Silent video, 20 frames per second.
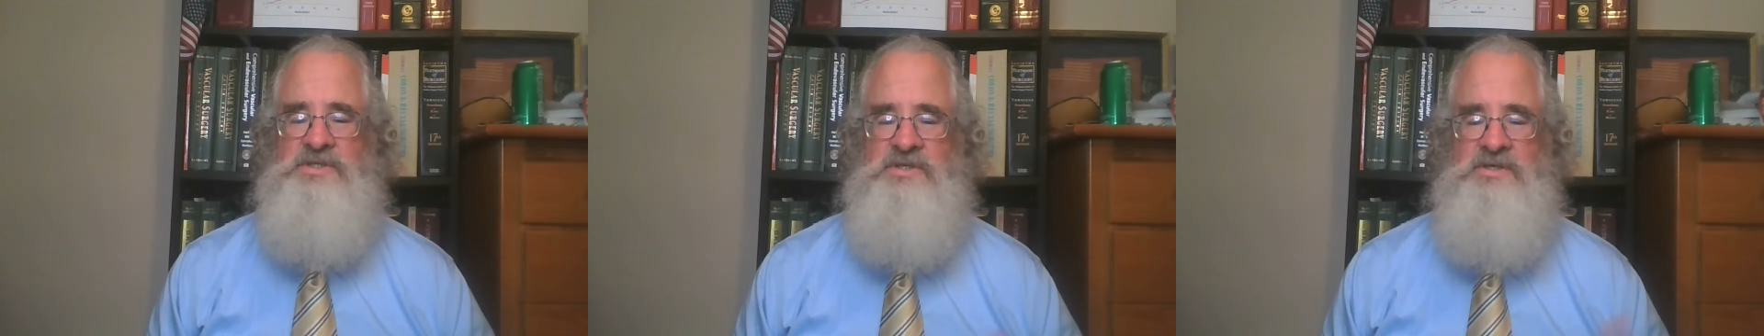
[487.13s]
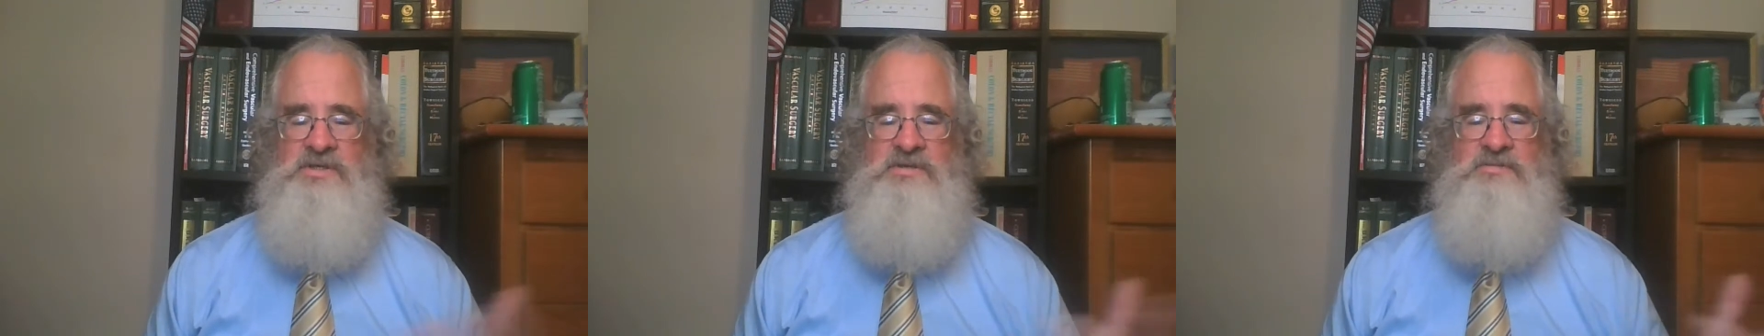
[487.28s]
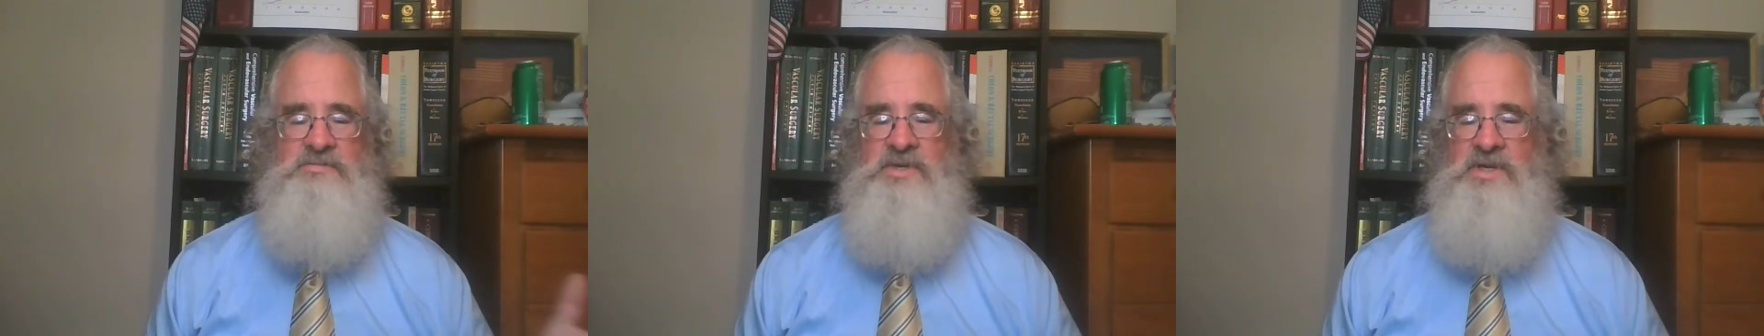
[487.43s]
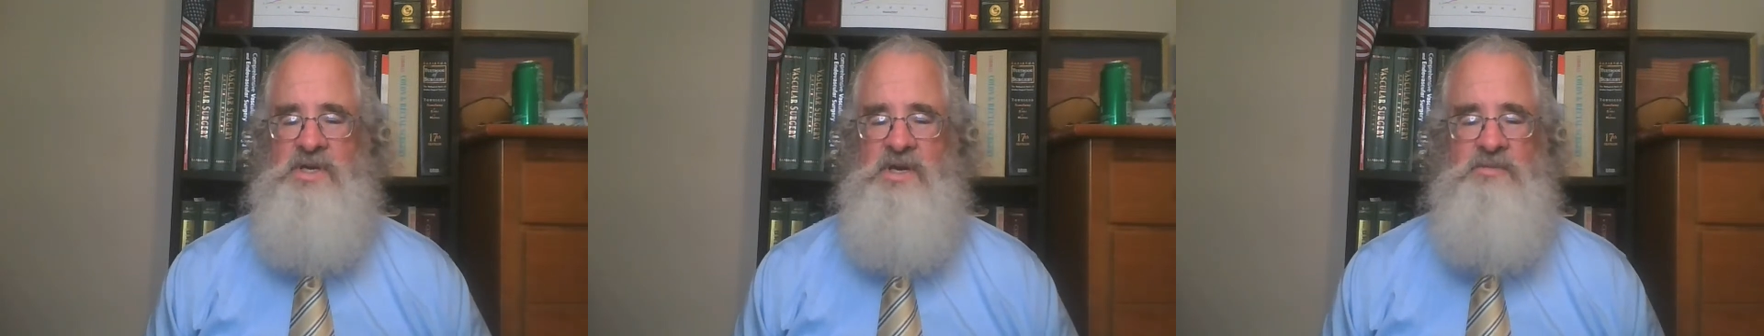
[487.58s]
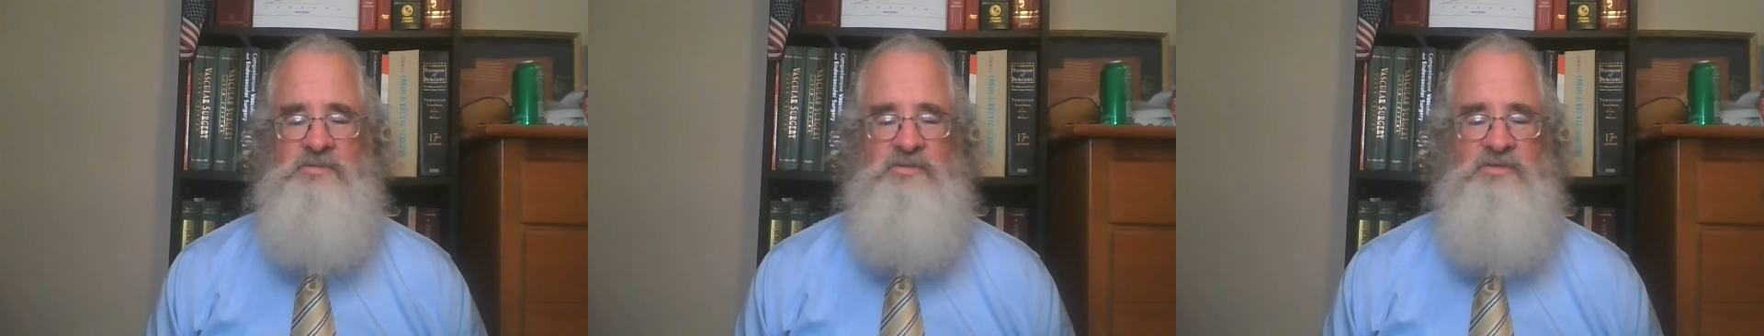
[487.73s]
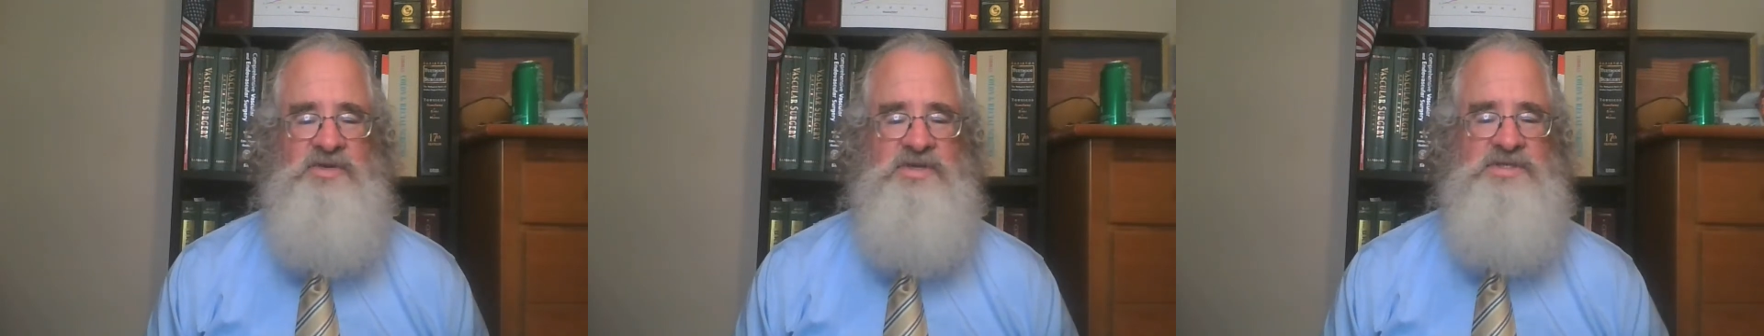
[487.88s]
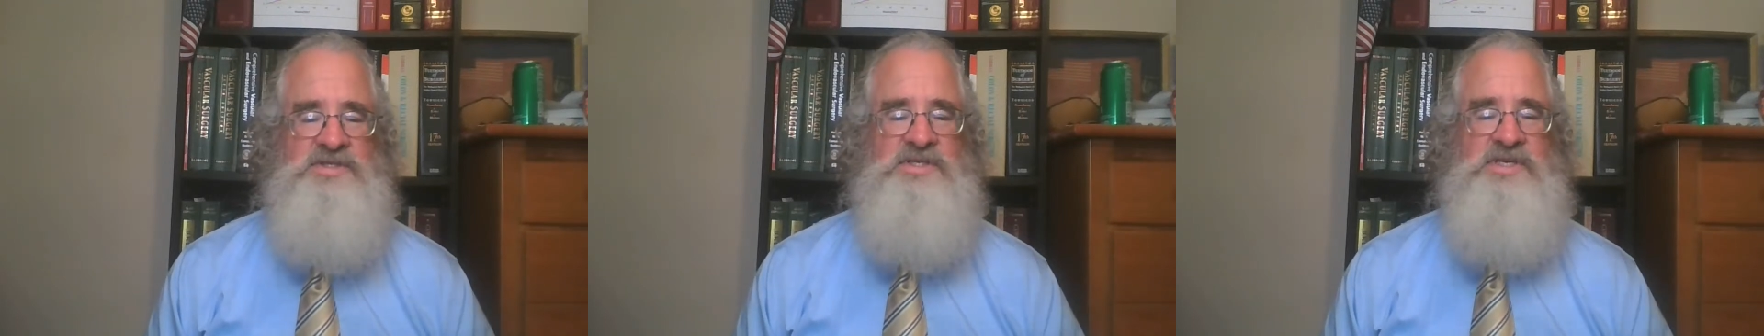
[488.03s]
to become
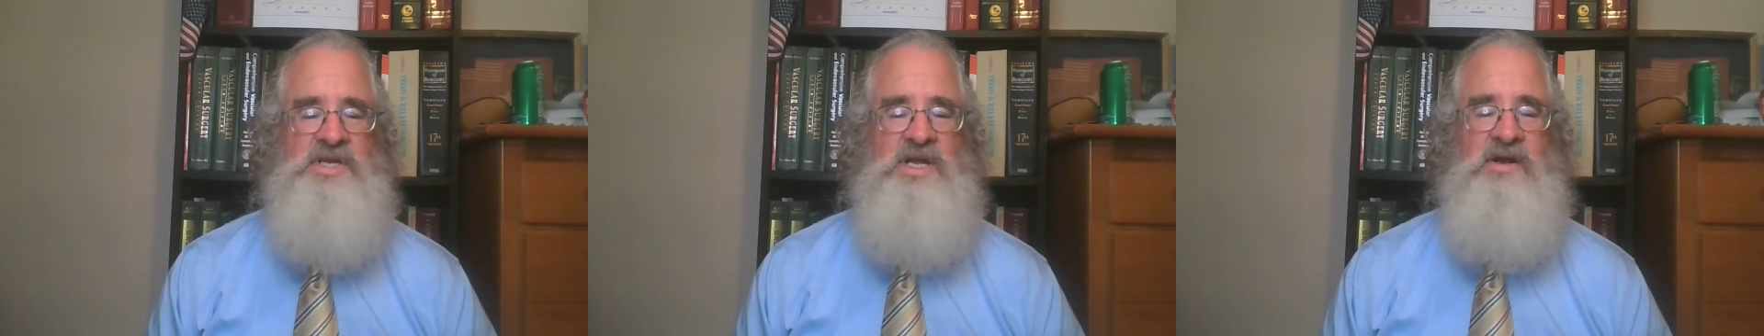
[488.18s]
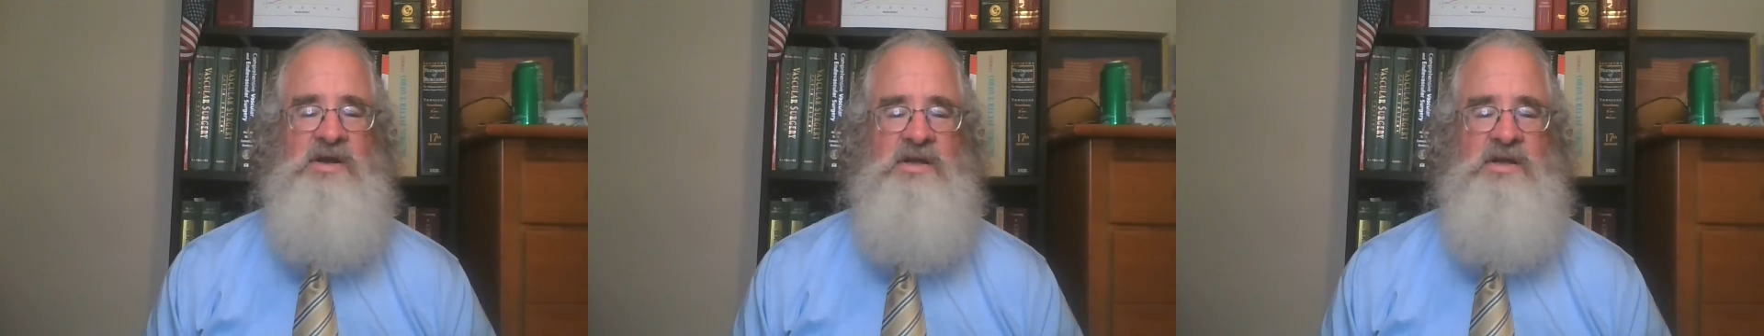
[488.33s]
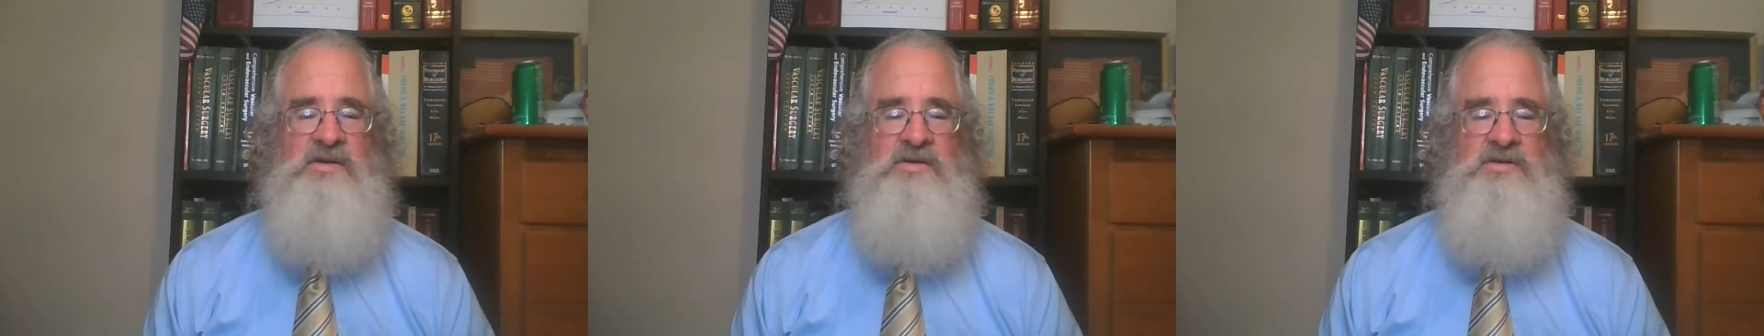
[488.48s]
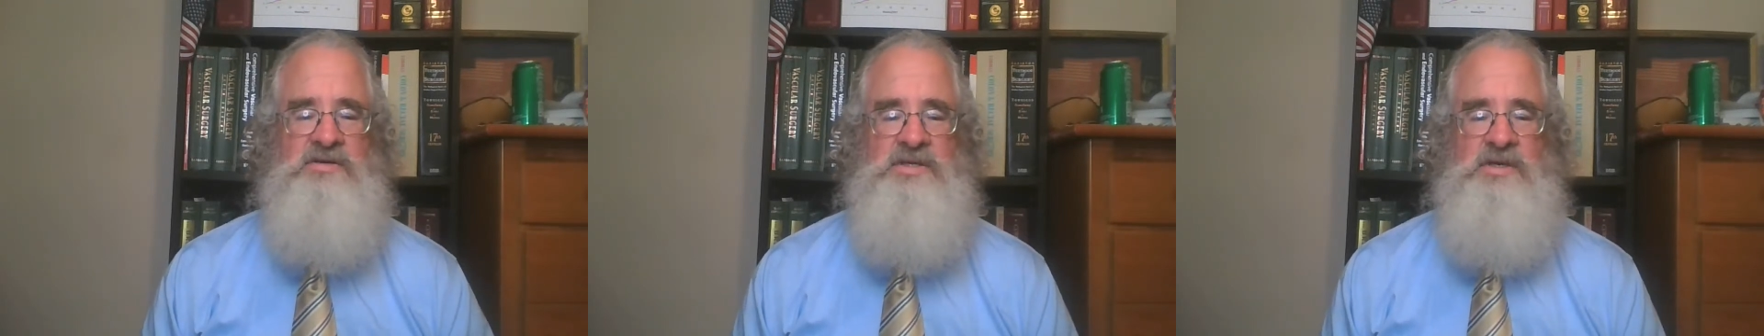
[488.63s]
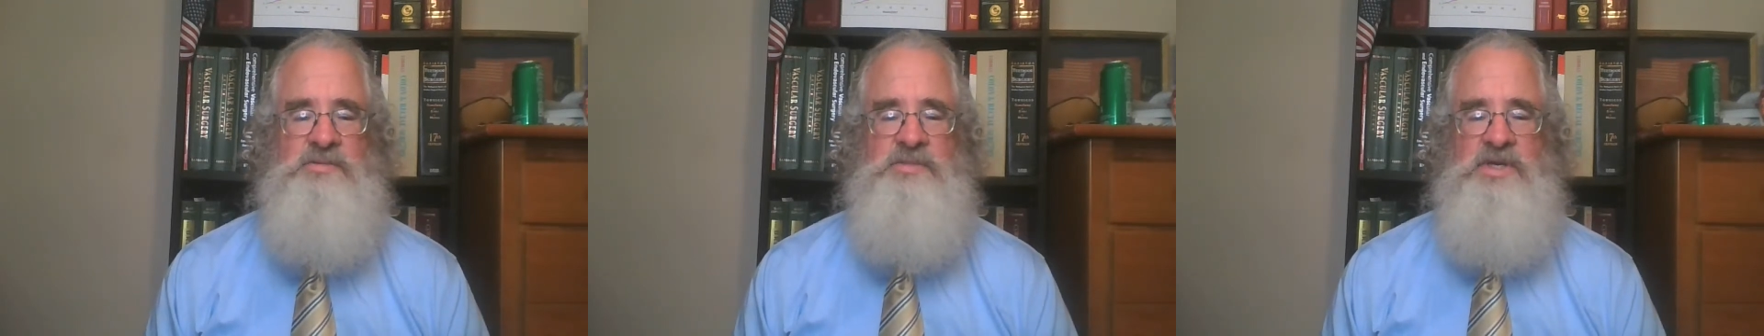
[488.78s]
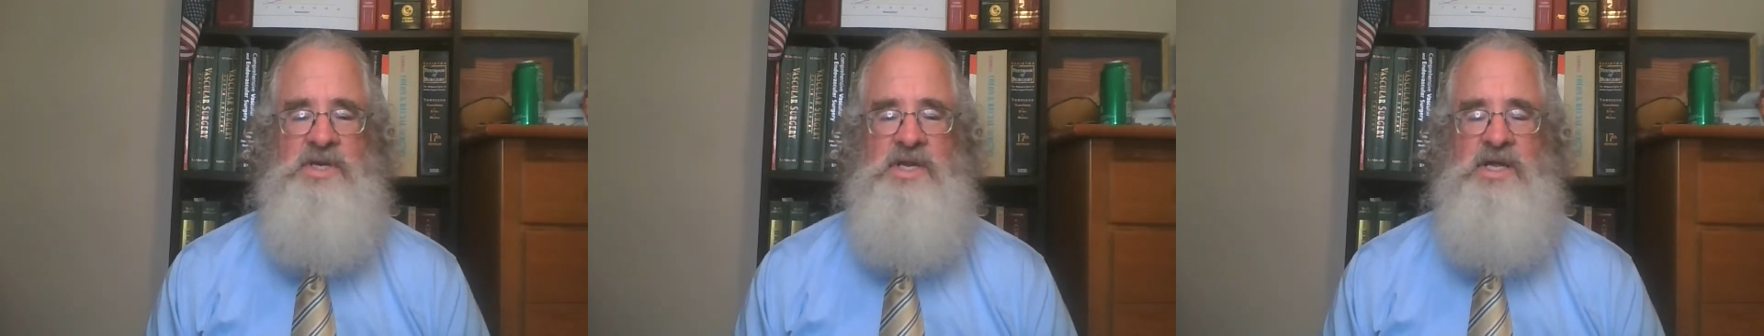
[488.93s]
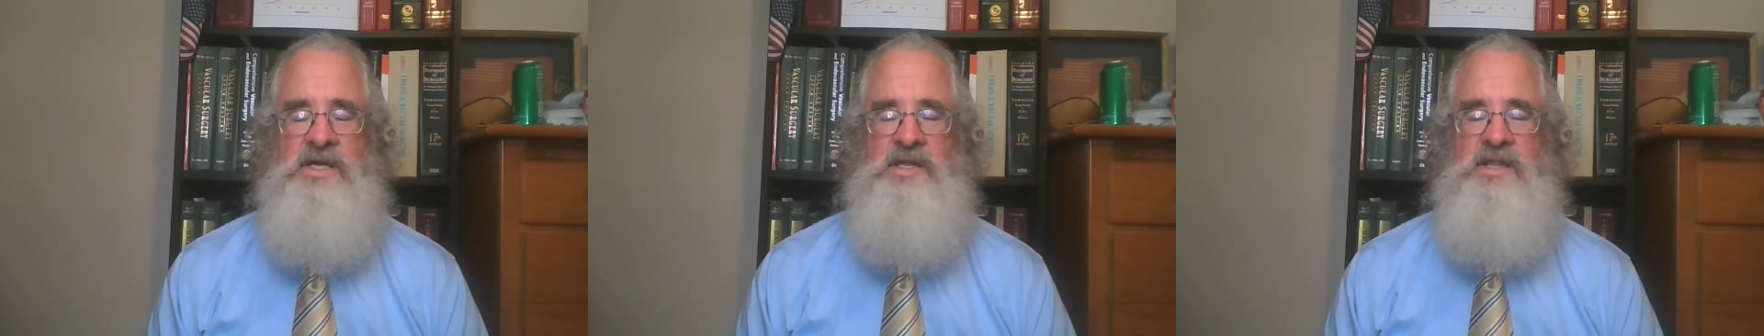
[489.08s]
a vegetarian or
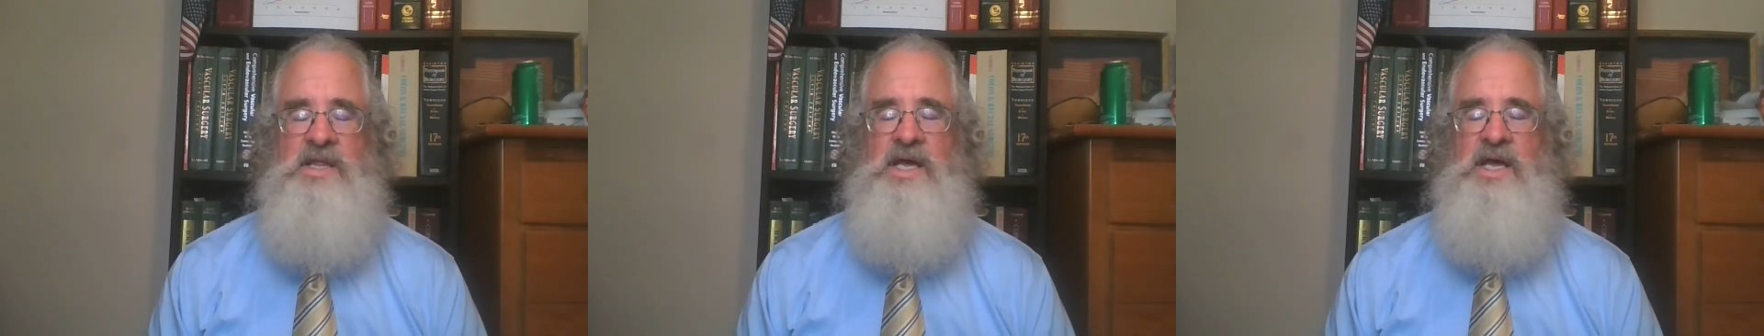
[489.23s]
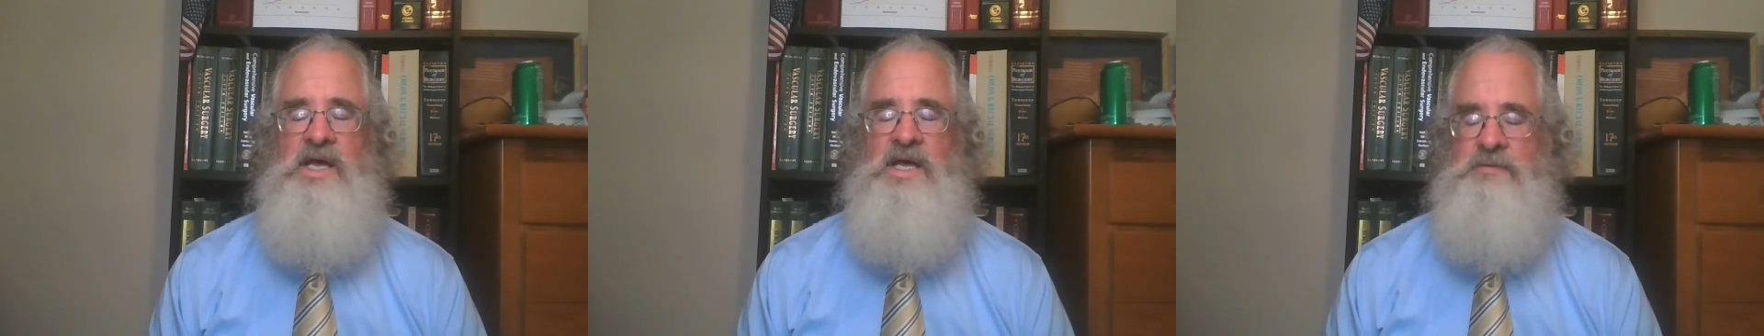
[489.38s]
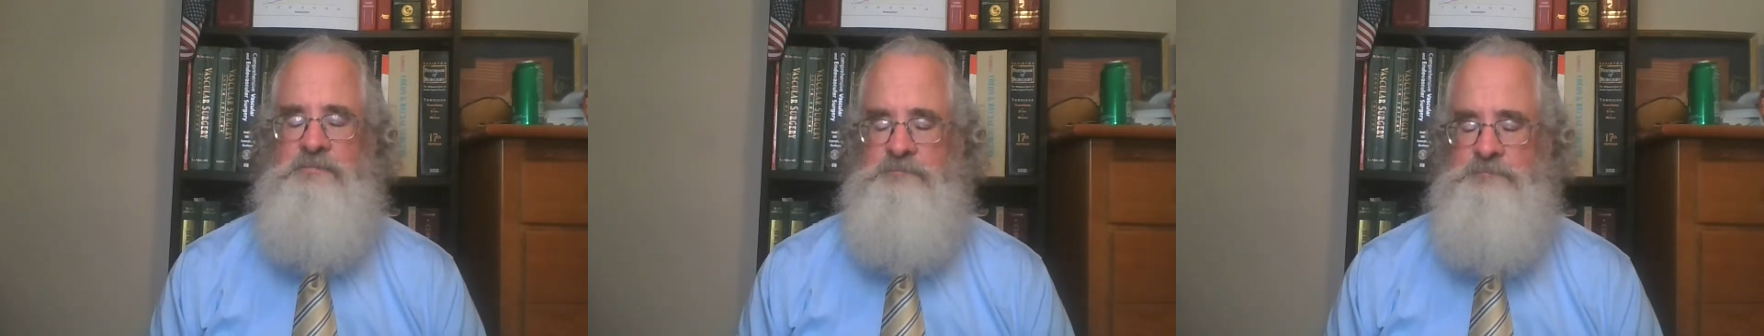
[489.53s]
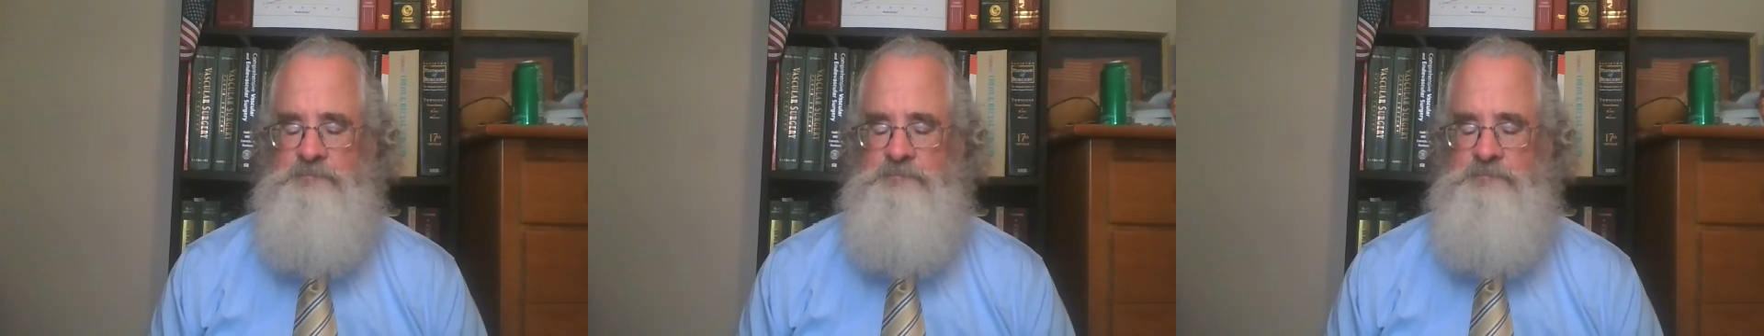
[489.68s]
something like that.